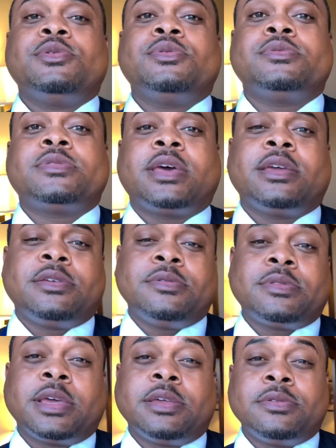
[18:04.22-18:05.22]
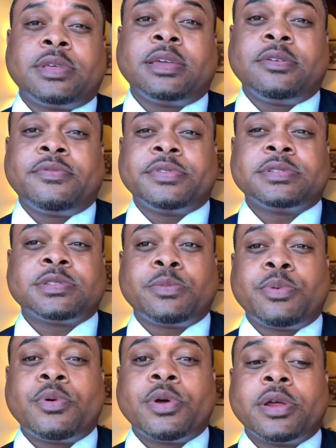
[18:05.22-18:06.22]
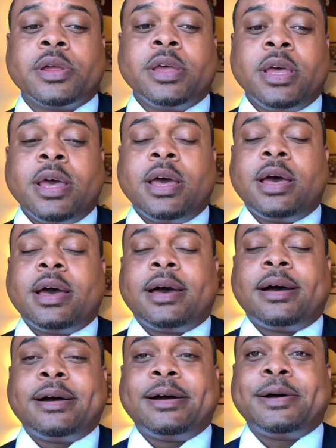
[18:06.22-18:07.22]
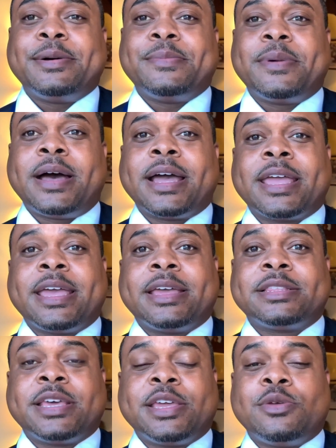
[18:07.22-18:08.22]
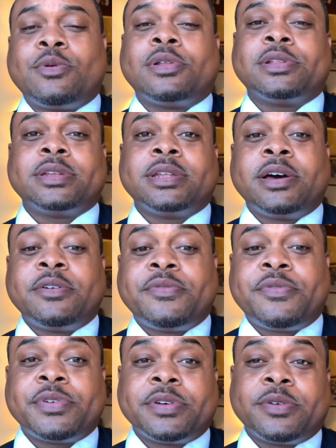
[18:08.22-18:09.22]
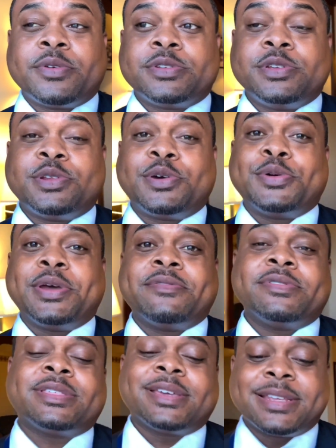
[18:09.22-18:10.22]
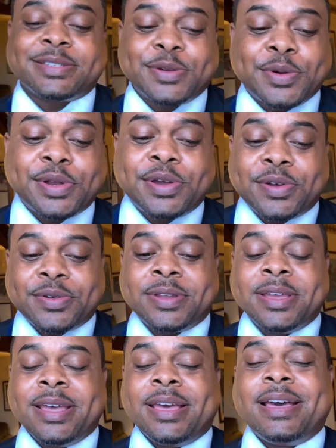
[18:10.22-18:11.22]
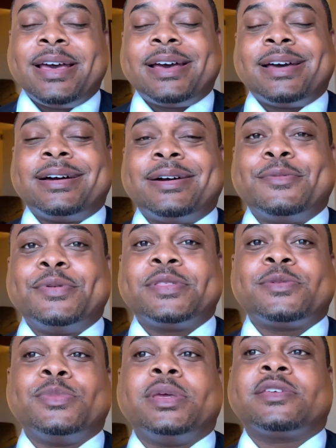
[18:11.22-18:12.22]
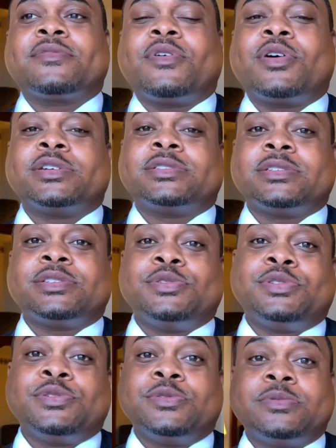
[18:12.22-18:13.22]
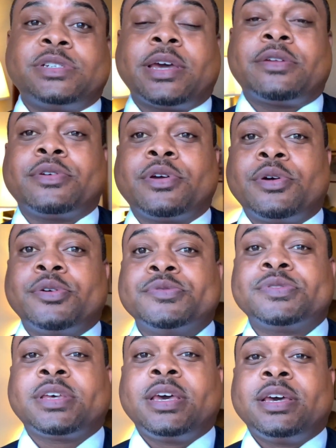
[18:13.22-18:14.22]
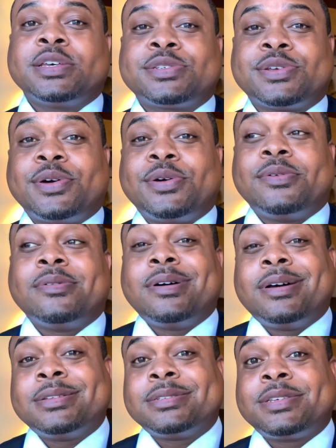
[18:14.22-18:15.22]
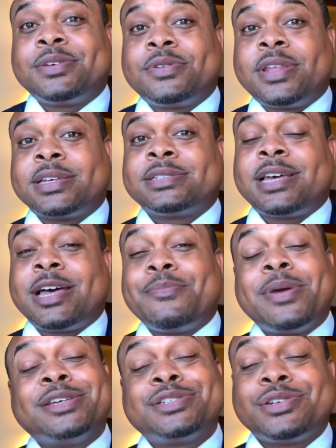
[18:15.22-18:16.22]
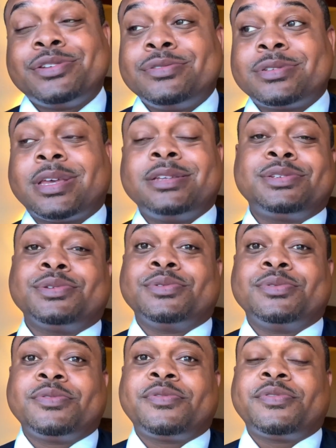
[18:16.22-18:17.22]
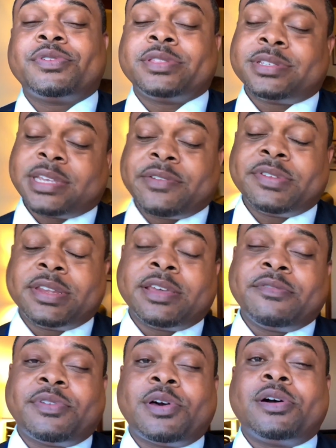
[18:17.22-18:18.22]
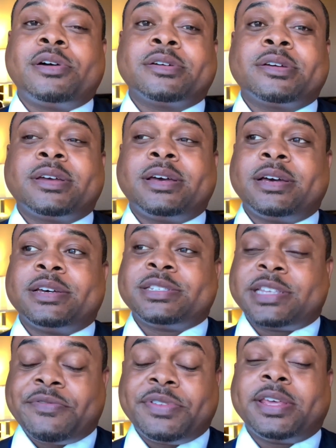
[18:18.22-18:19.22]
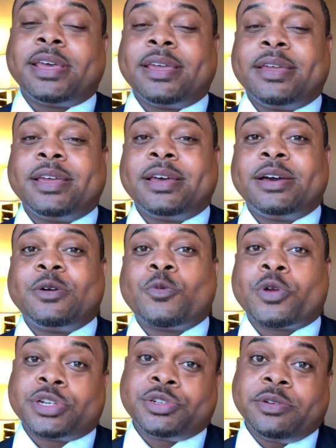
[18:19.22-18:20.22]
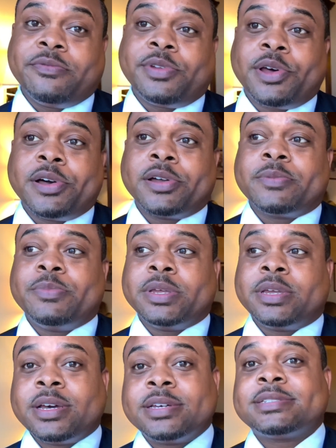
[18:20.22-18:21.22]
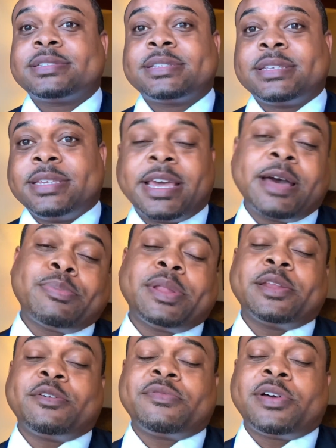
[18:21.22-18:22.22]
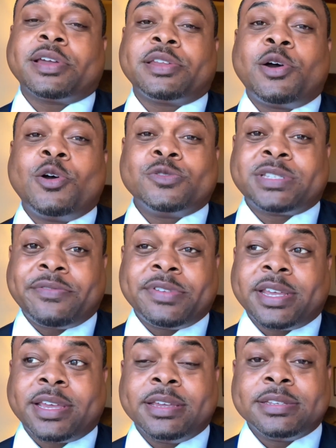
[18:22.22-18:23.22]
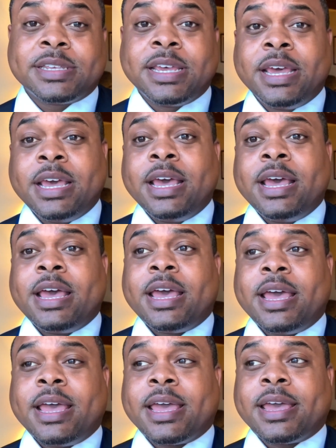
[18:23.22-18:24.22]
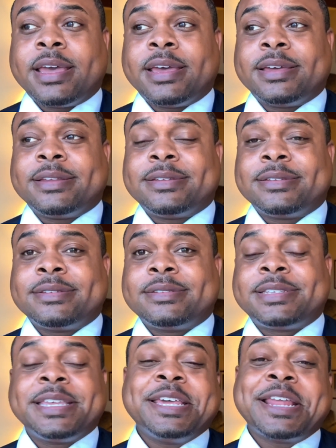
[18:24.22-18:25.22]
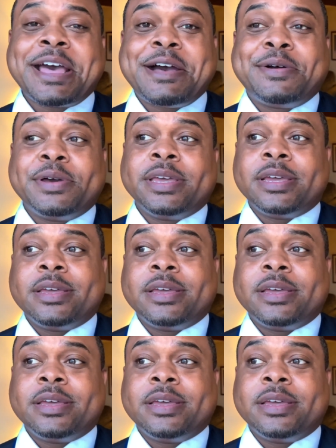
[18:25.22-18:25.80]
you for the support. I can't thank you all enough for, you know, everything that's going on with me as far as this YouTube channel goes. So until next time, make sure you stay tuned for the 7-day vlog, 7-day work trip vlog, because yeah, I plan on vlogging the whole 7 days and seeing how